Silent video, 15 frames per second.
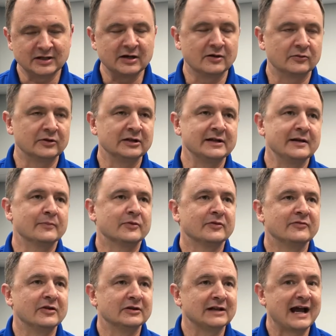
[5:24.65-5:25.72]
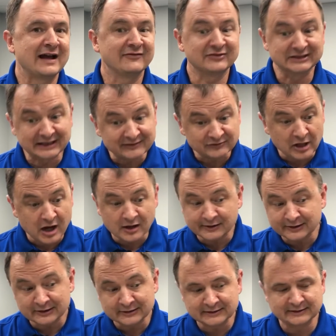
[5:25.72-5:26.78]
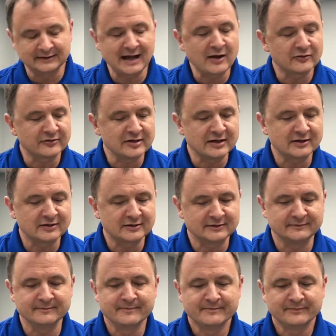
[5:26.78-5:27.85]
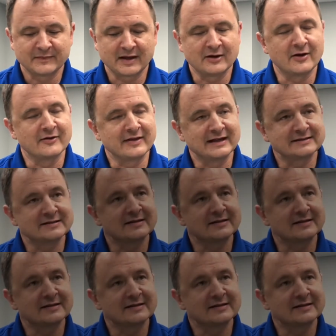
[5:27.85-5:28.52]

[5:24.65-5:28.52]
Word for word: you know really improve their life and live longer and healthier and and all that